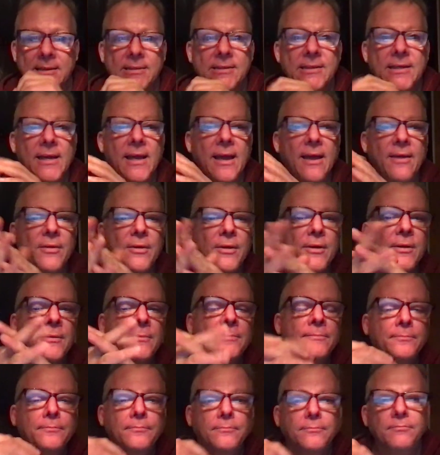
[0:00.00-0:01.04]
together
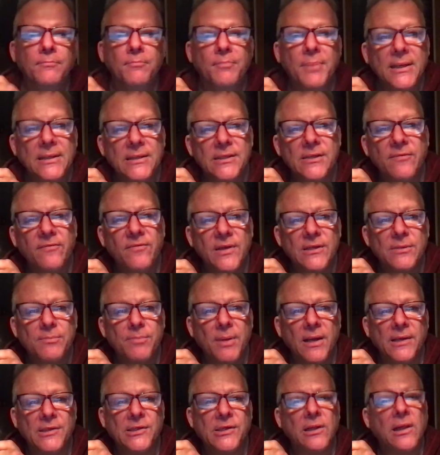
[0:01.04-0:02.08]
bits of this
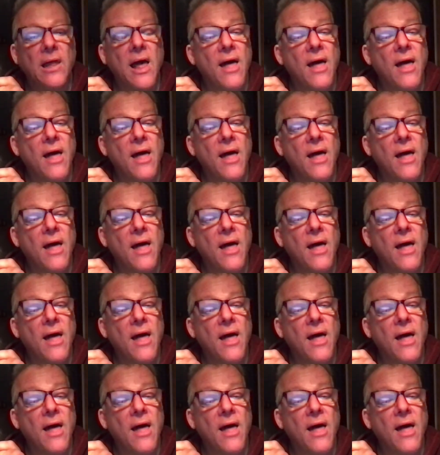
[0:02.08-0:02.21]
puzzle.